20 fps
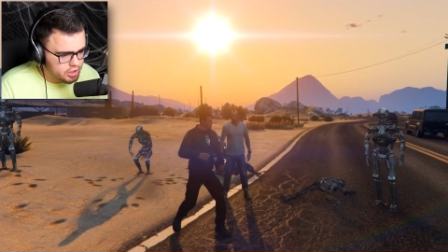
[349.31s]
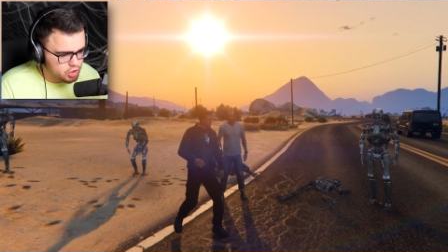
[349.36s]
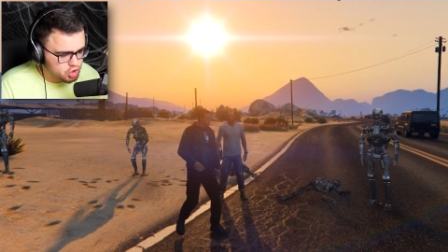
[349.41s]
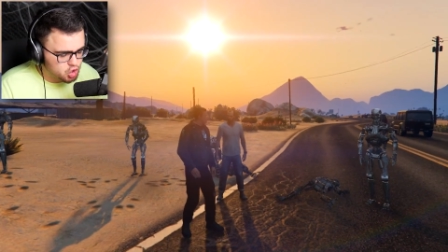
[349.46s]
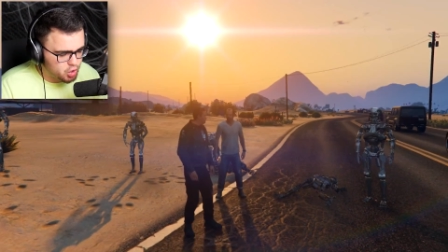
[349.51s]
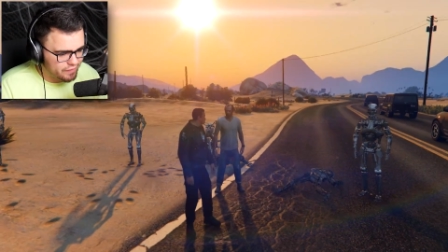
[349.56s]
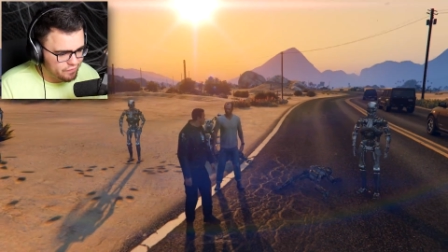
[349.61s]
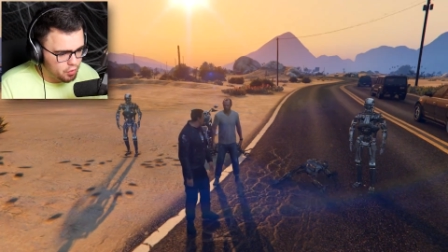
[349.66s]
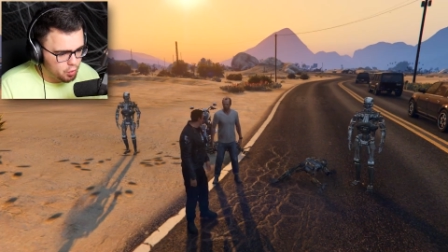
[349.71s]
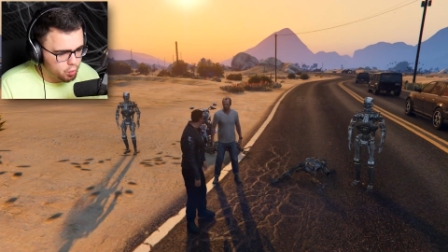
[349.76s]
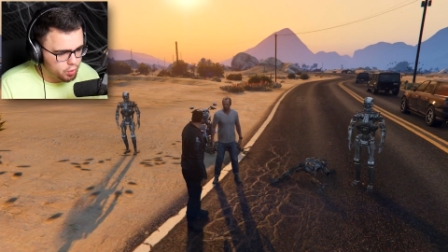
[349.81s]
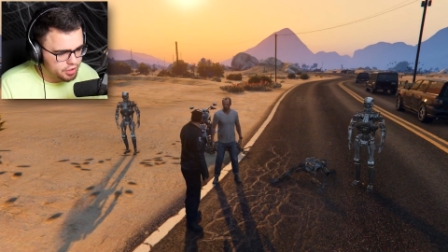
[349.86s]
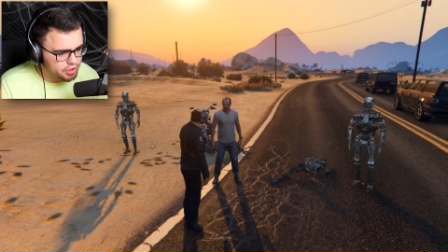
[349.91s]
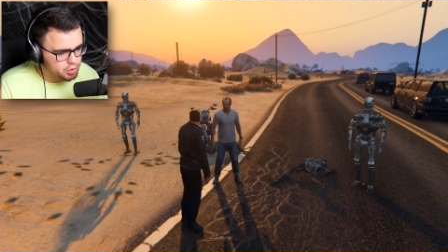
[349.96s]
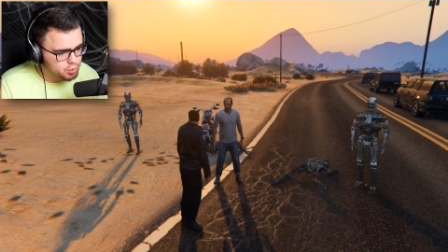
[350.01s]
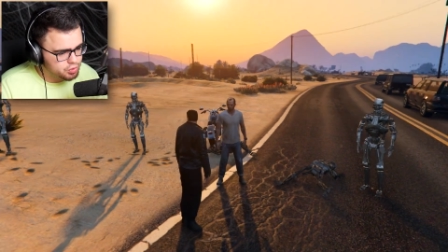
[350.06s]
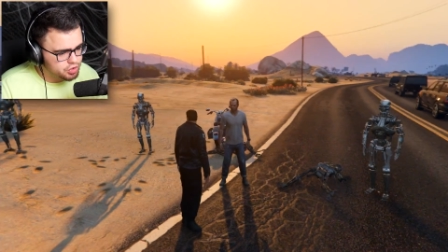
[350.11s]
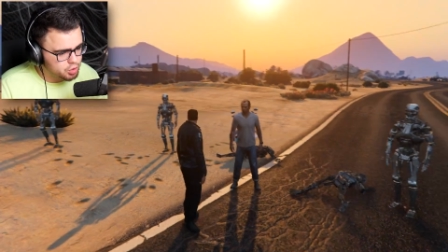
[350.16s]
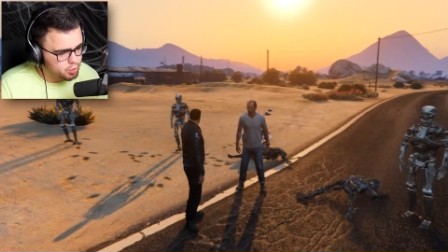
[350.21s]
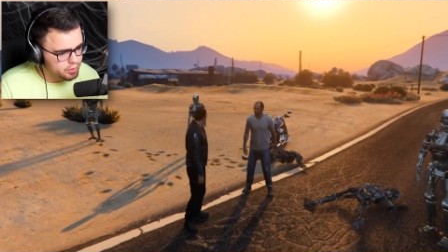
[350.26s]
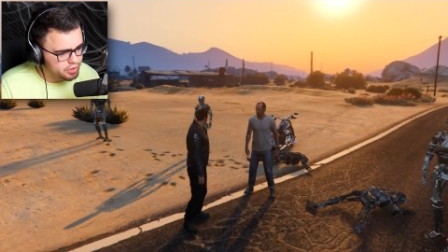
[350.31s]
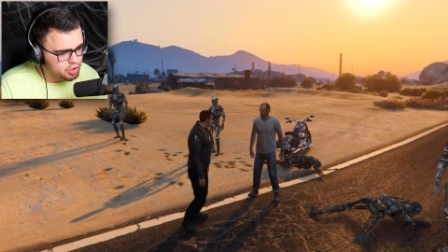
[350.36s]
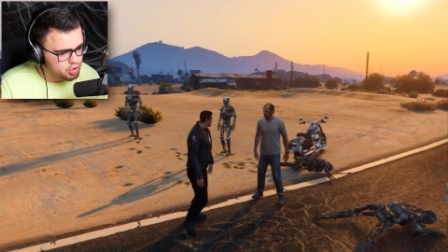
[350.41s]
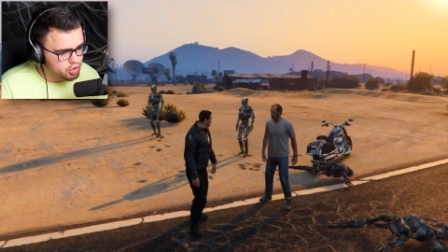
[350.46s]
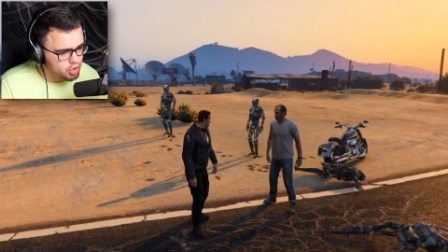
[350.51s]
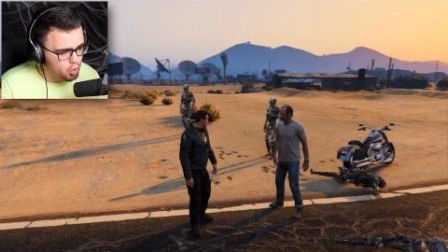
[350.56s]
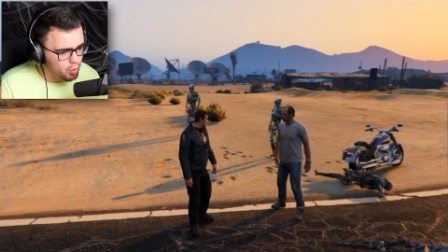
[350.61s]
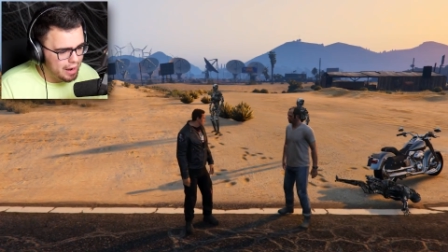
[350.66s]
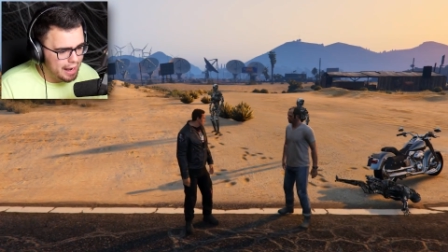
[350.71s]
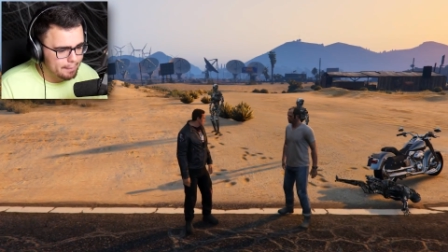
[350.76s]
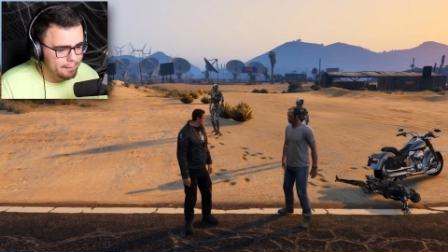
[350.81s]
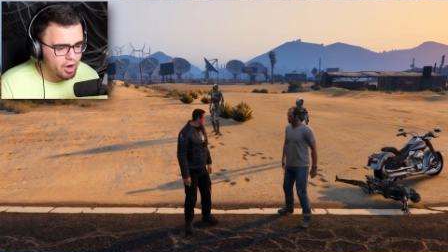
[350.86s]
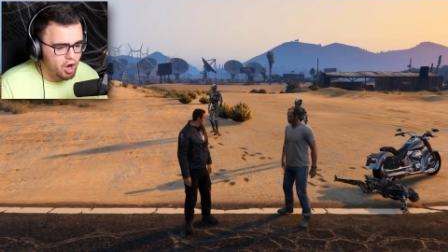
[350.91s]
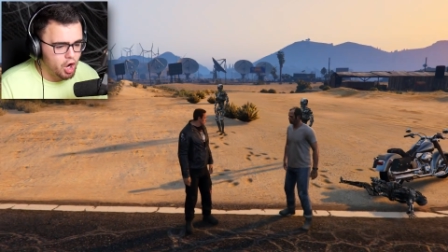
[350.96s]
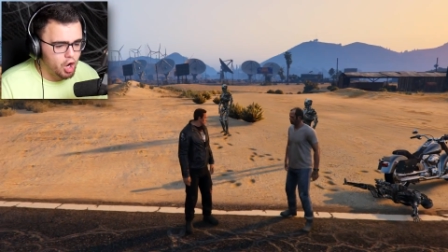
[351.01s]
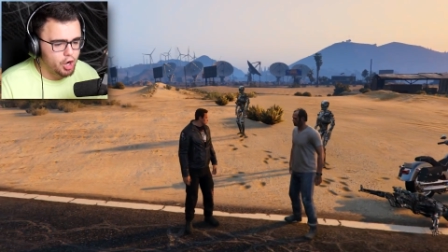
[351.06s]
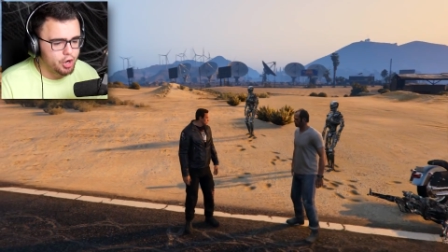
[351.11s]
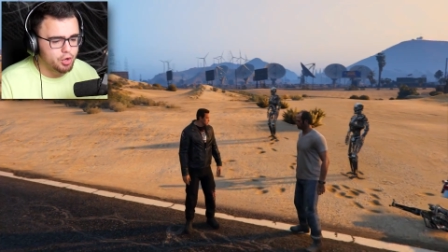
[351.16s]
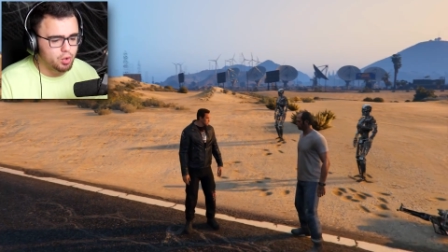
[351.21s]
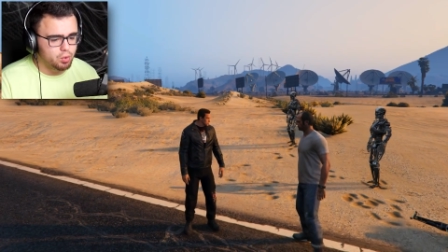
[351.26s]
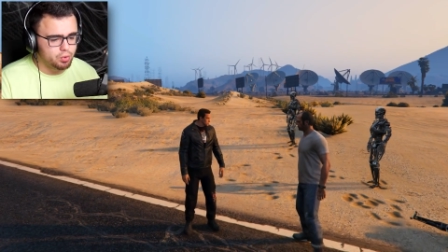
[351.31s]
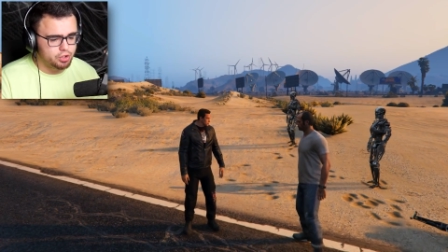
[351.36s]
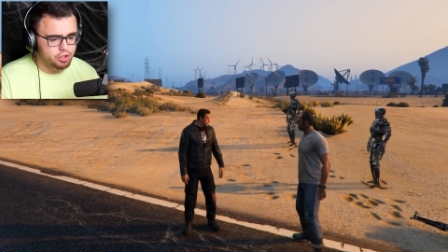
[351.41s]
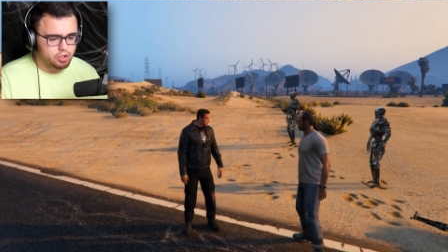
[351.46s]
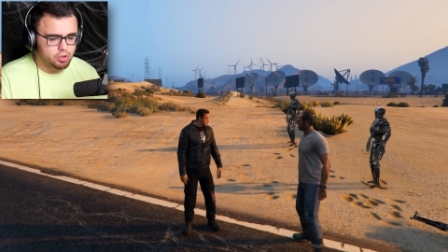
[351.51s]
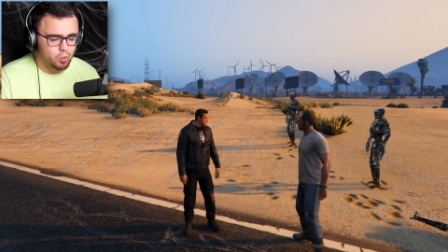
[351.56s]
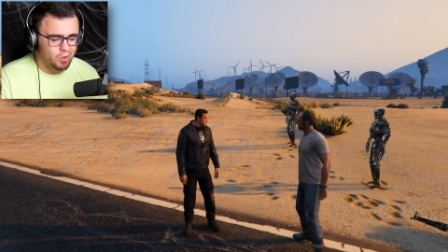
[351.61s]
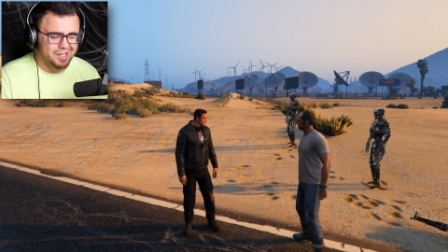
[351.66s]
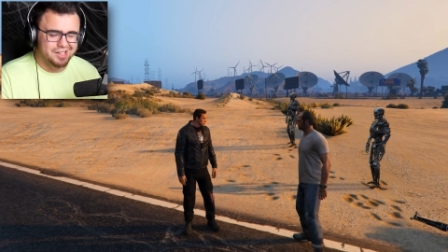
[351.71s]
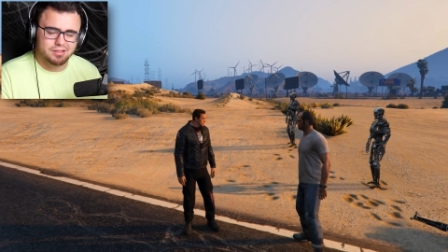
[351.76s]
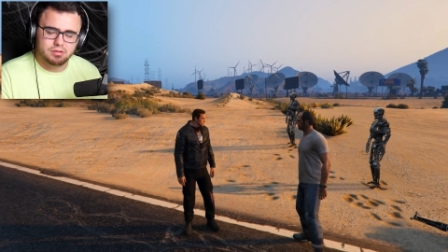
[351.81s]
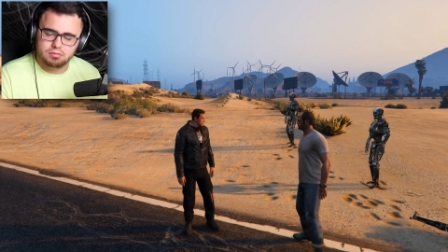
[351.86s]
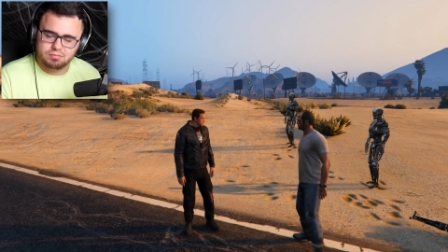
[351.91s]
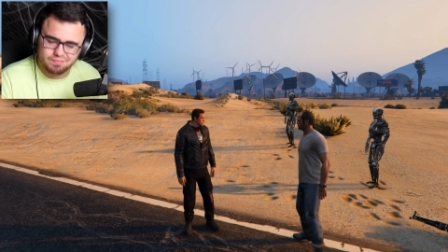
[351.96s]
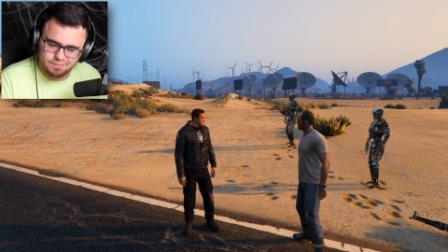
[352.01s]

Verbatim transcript: Trevor, what are you doing? You know I'm Arnold. Well,